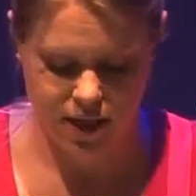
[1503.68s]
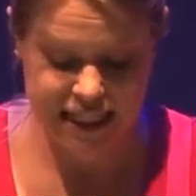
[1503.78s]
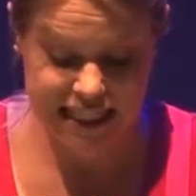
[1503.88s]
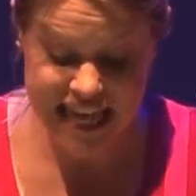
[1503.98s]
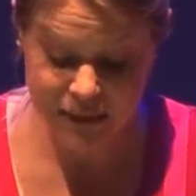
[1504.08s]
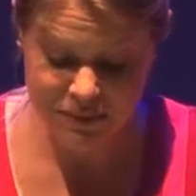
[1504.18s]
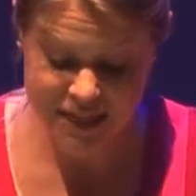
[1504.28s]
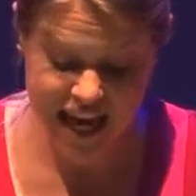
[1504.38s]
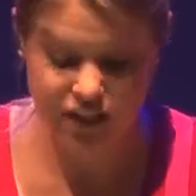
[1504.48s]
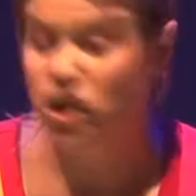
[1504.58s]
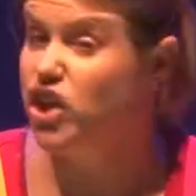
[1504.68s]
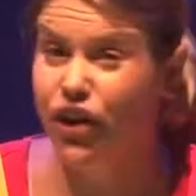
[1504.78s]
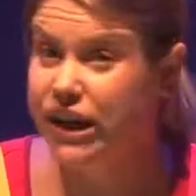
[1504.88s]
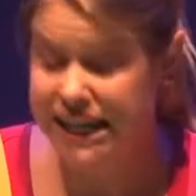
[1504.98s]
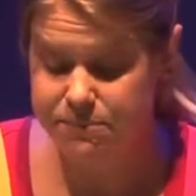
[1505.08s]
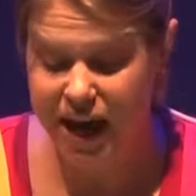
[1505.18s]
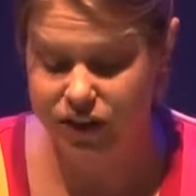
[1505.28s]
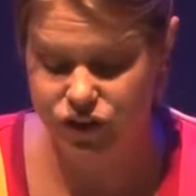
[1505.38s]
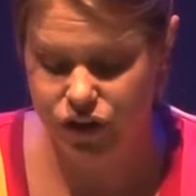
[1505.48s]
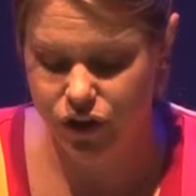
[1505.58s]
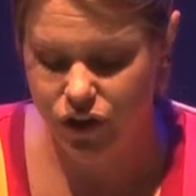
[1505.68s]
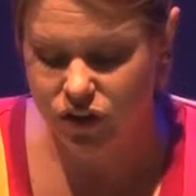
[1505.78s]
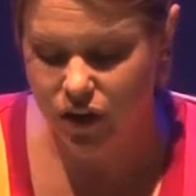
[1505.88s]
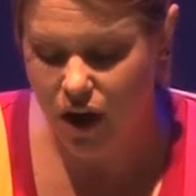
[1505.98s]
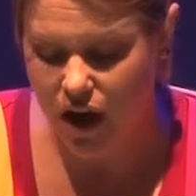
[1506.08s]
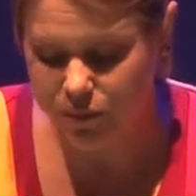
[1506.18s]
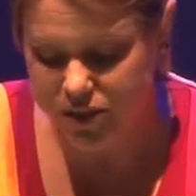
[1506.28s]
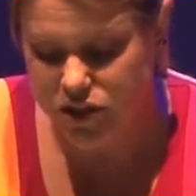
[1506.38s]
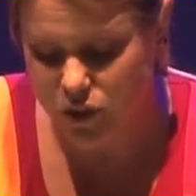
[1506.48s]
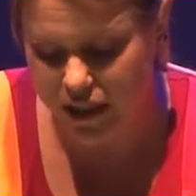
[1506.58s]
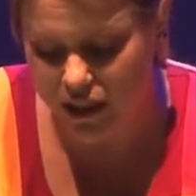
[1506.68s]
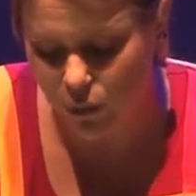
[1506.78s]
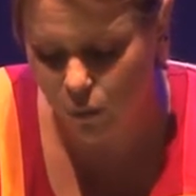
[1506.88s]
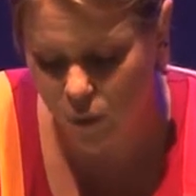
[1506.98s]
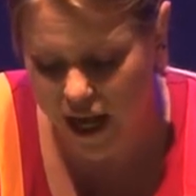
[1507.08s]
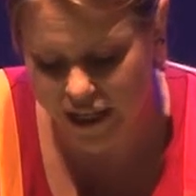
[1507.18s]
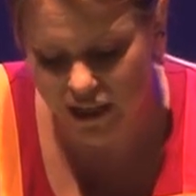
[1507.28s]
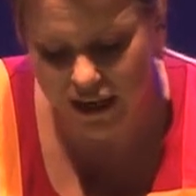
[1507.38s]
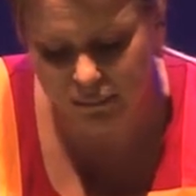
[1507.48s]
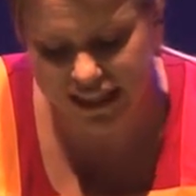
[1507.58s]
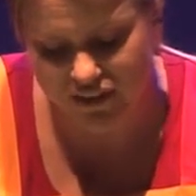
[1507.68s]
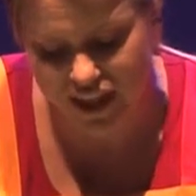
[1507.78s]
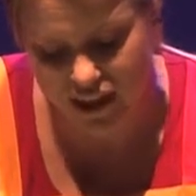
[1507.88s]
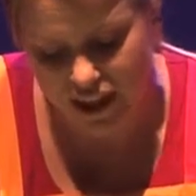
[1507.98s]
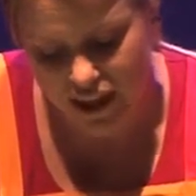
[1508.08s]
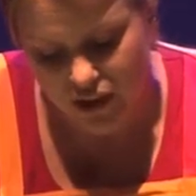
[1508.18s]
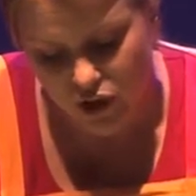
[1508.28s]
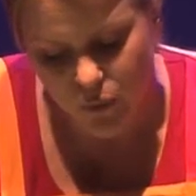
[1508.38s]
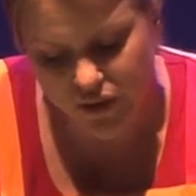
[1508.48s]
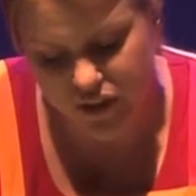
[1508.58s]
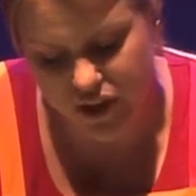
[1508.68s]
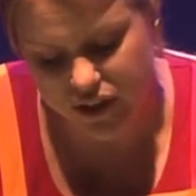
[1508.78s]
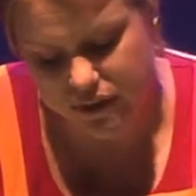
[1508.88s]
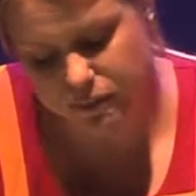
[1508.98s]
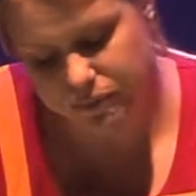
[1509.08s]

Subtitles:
And to tape them down, you don't need much. I'm just doing 1. I'm leaving, you want the